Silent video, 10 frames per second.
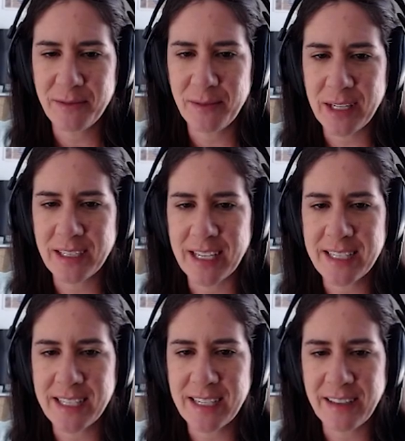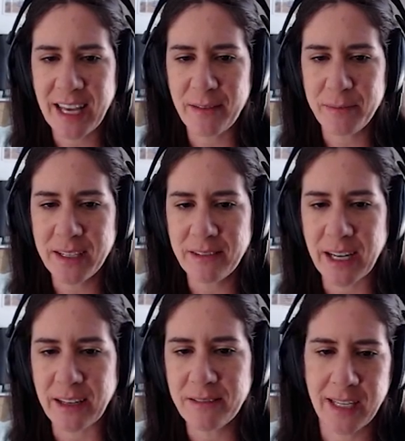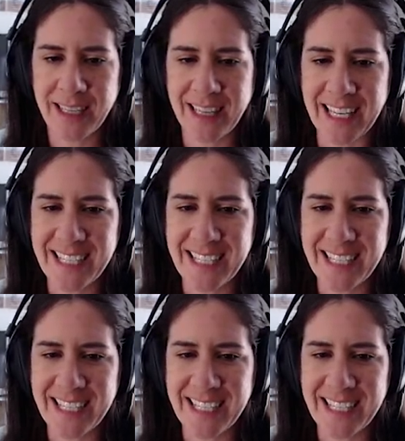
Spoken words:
make her nice and happy and round. Like